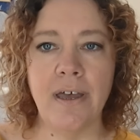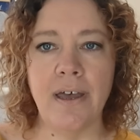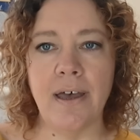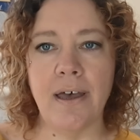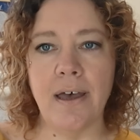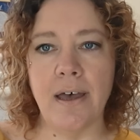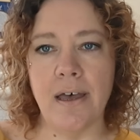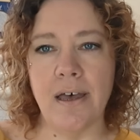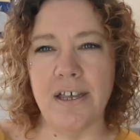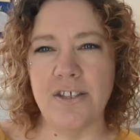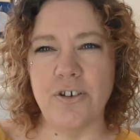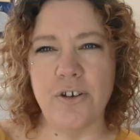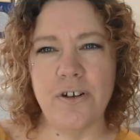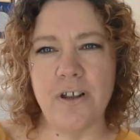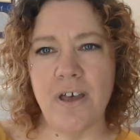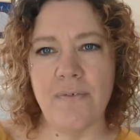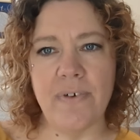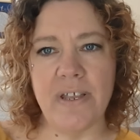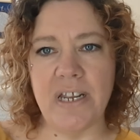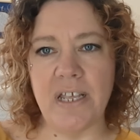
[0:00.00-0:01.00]
I don't
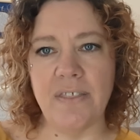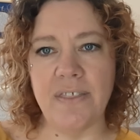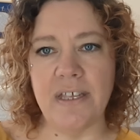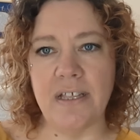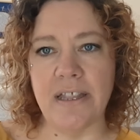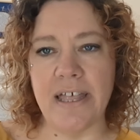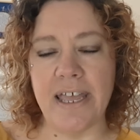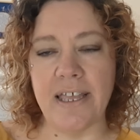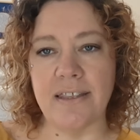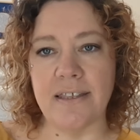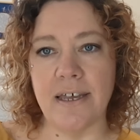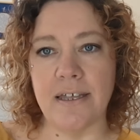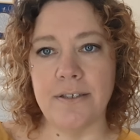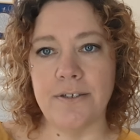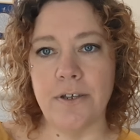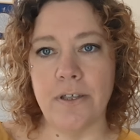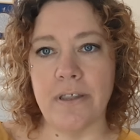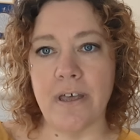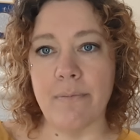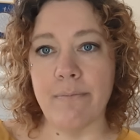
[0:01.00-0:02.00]
have anything like
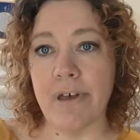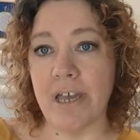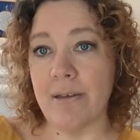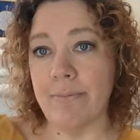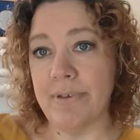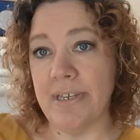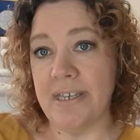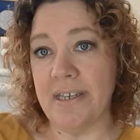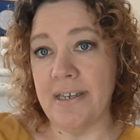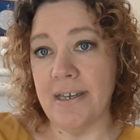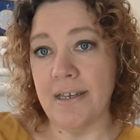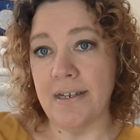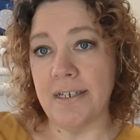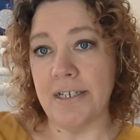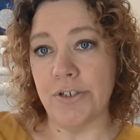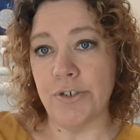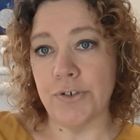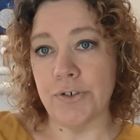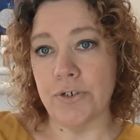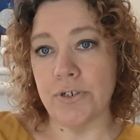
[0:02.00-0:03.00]
that, so that might be an
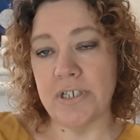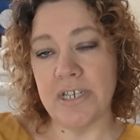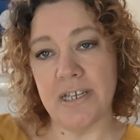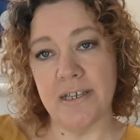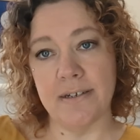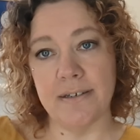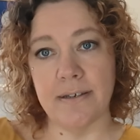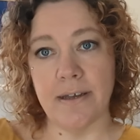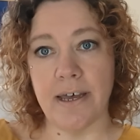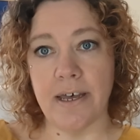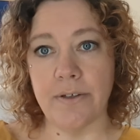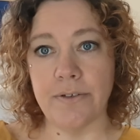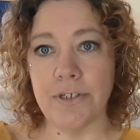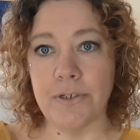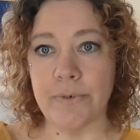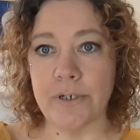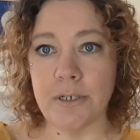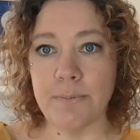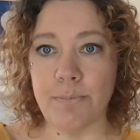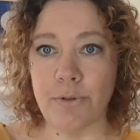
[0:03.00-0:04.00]
interesting style
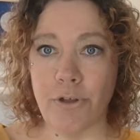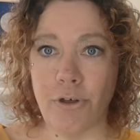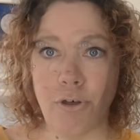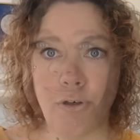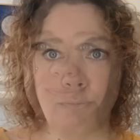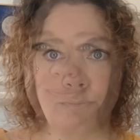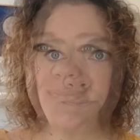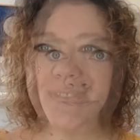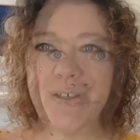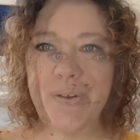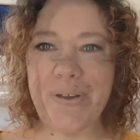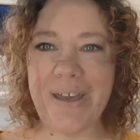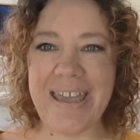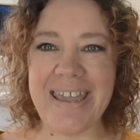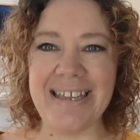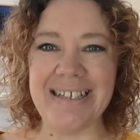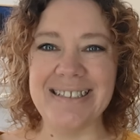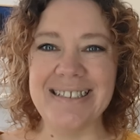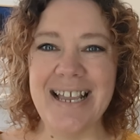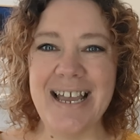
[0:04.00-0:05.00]
to explore.
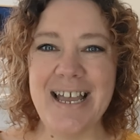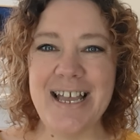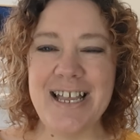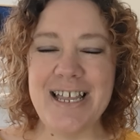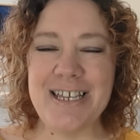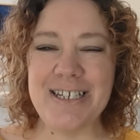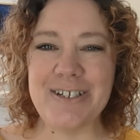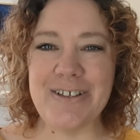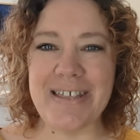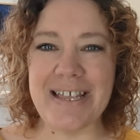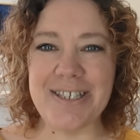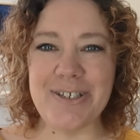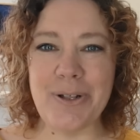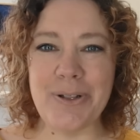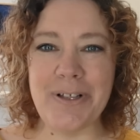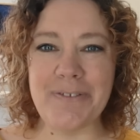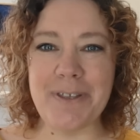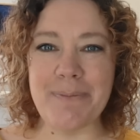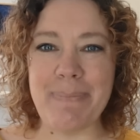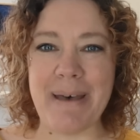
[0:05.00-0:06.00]
Okay, so that's
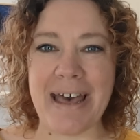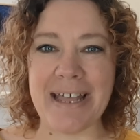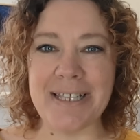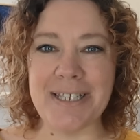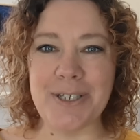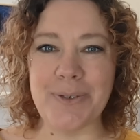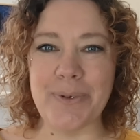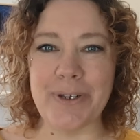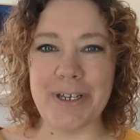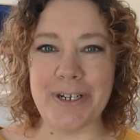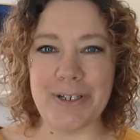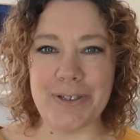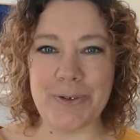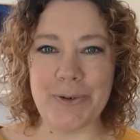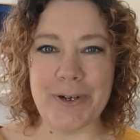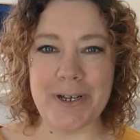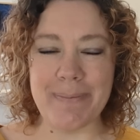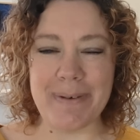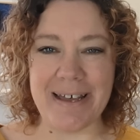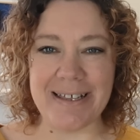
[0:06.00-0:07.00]
all of the patterns we're going to
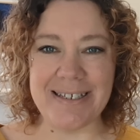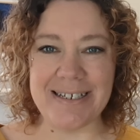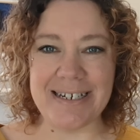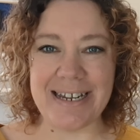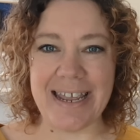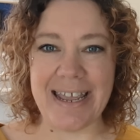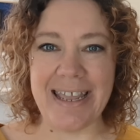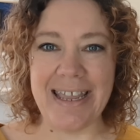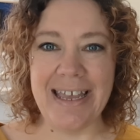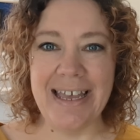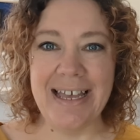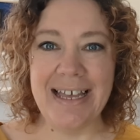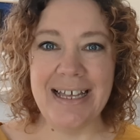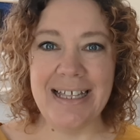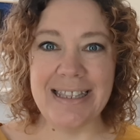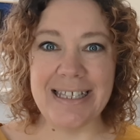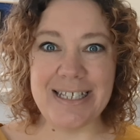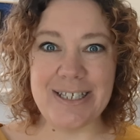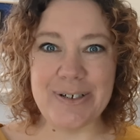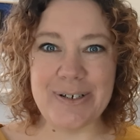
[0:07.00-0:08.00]
talk about today.
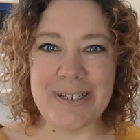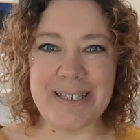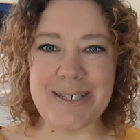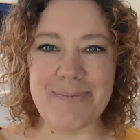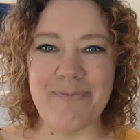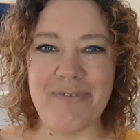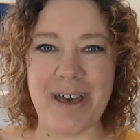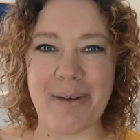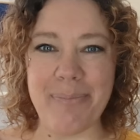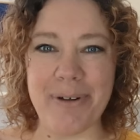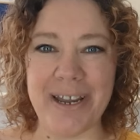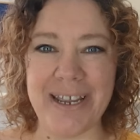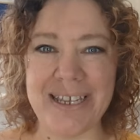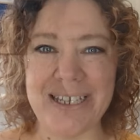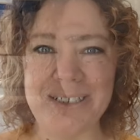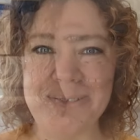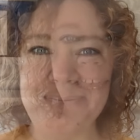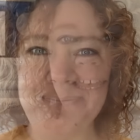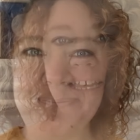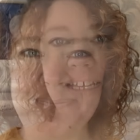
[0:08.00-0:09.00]
Let's look at some
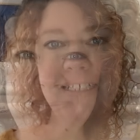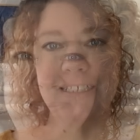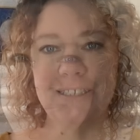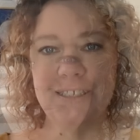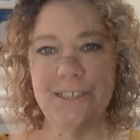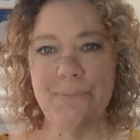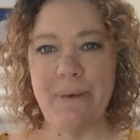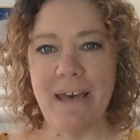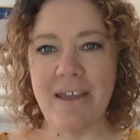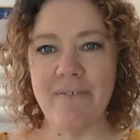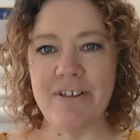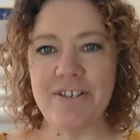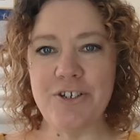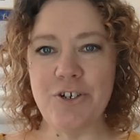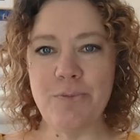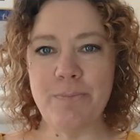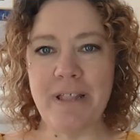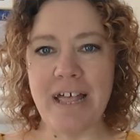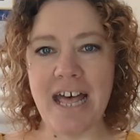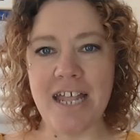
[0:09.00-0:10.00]
fabric. So my
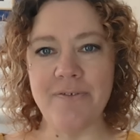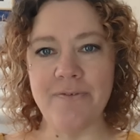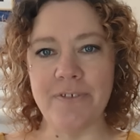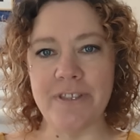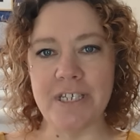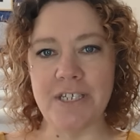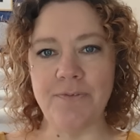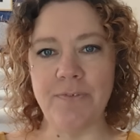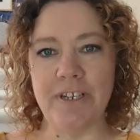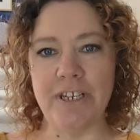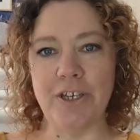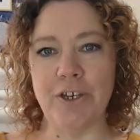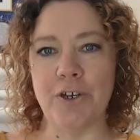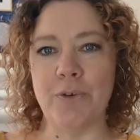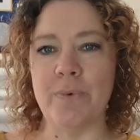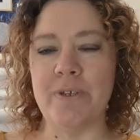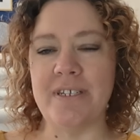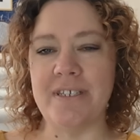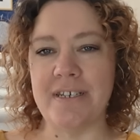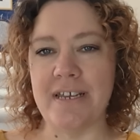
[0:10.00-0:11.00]
original plan for this video
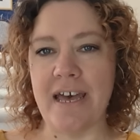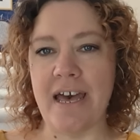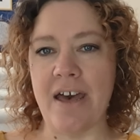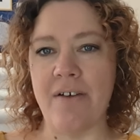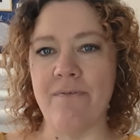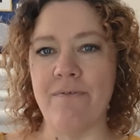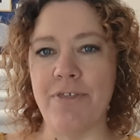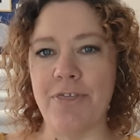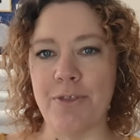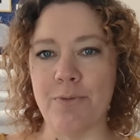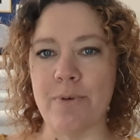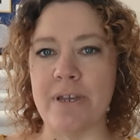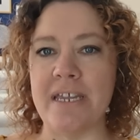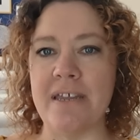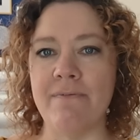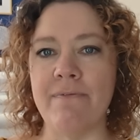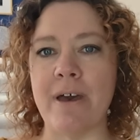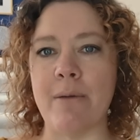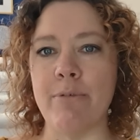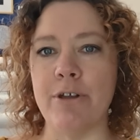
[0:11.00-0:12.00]
was to have
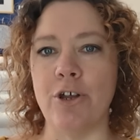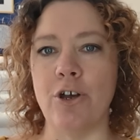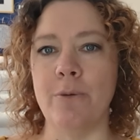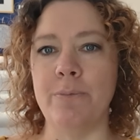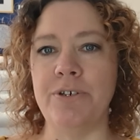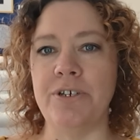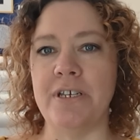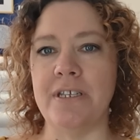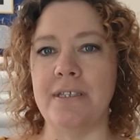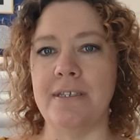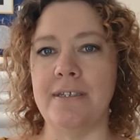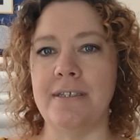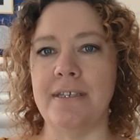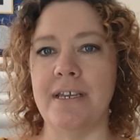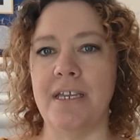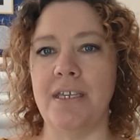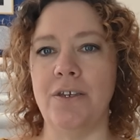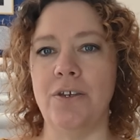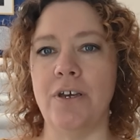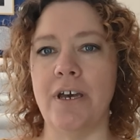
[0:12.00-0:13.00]
3 fabric options
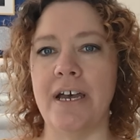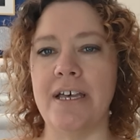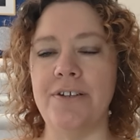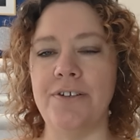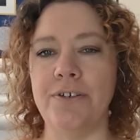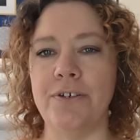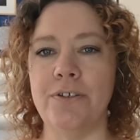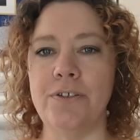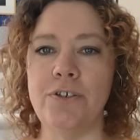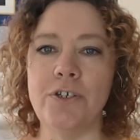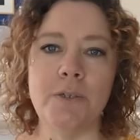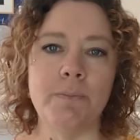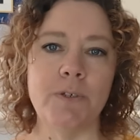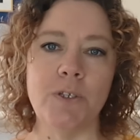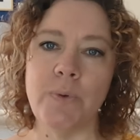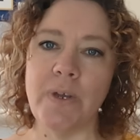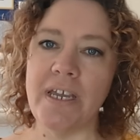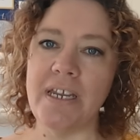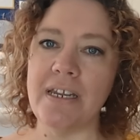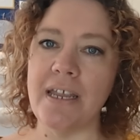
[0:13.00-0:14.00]
that you guys could choose
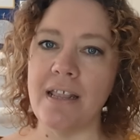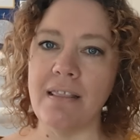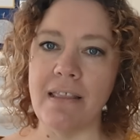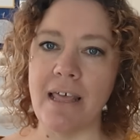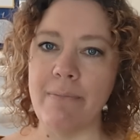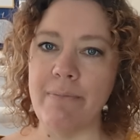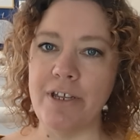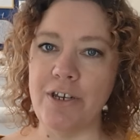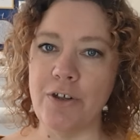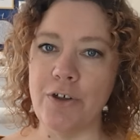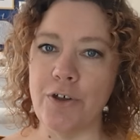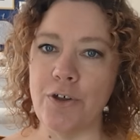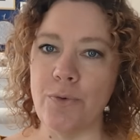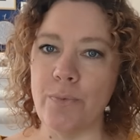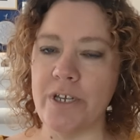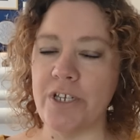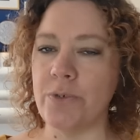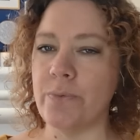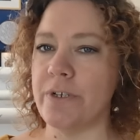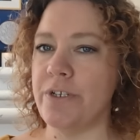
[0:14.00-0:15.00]
between and let me know
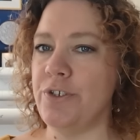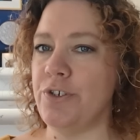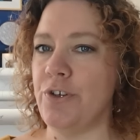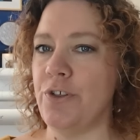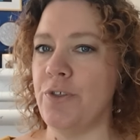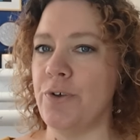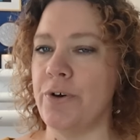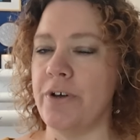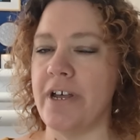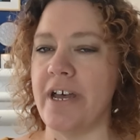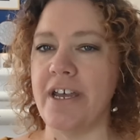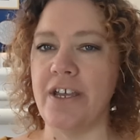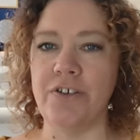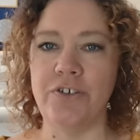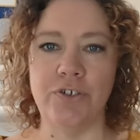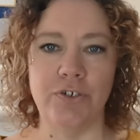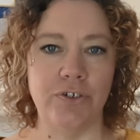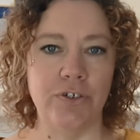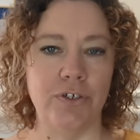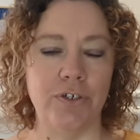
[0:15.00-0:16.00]
which ones you thought I
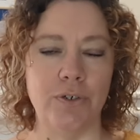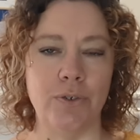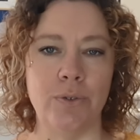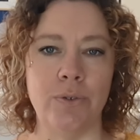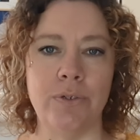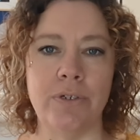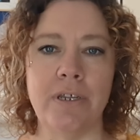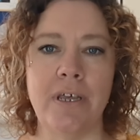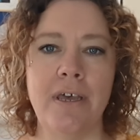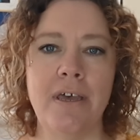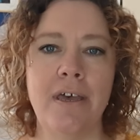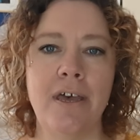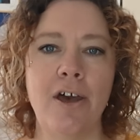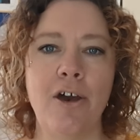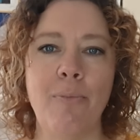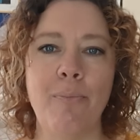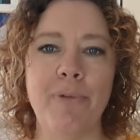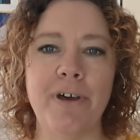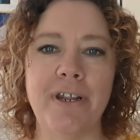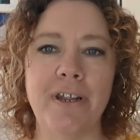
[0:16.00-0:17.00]
should use.
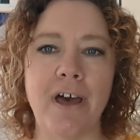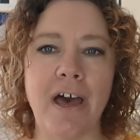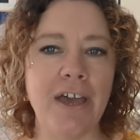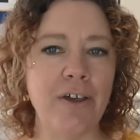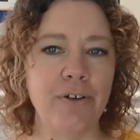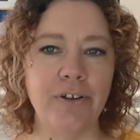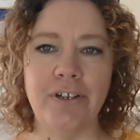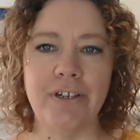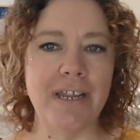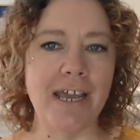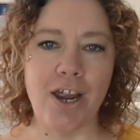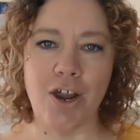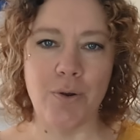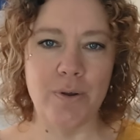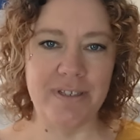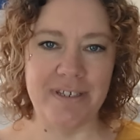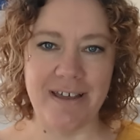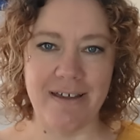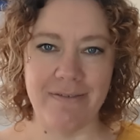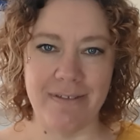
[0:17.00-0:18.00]
But I couldn't narrow
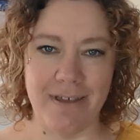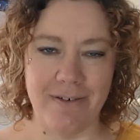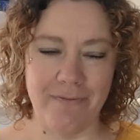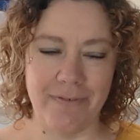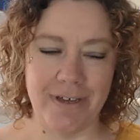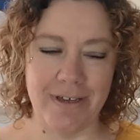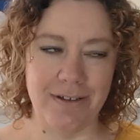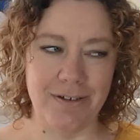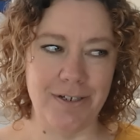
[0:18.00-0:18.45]
it down that far.